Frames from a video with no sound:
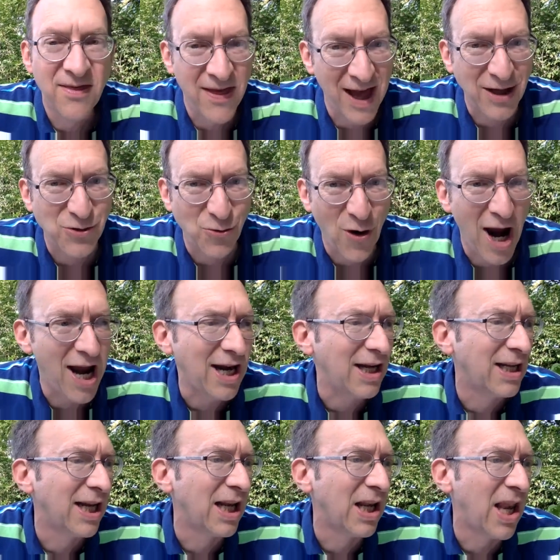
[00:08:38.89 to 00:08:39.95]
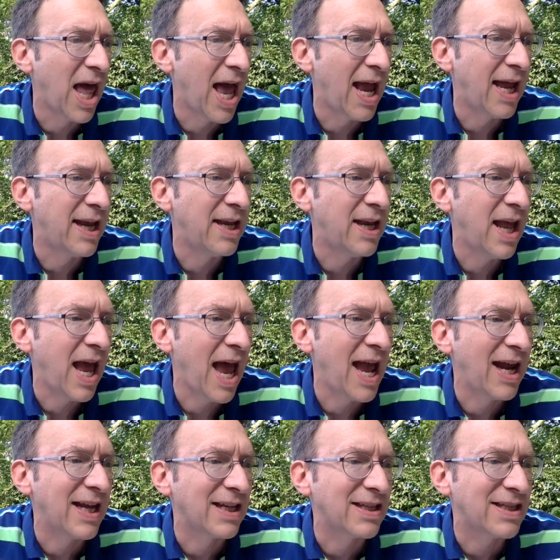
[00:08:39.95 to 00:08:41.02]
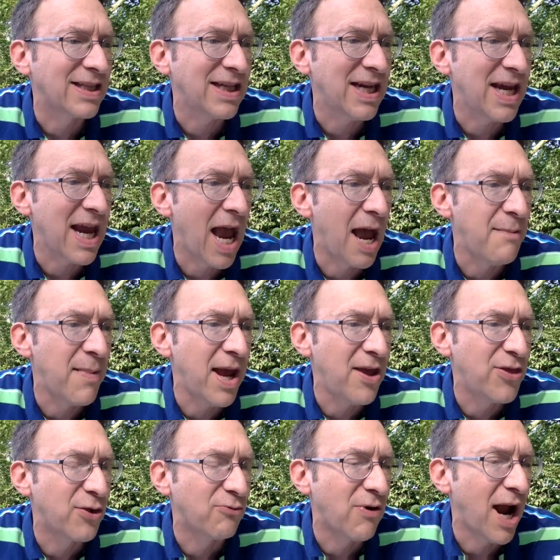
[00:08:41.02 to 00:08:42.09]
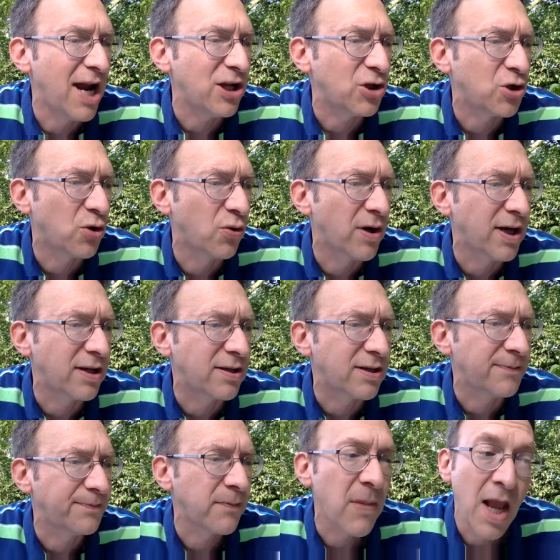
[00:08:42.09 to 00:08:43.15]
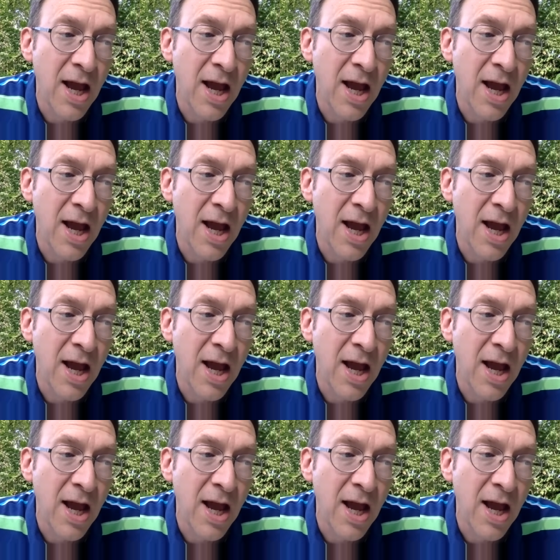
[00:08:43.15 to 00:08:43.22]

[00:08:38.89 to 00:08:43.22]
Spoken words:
That's right, little lion. I can see I made the right choice.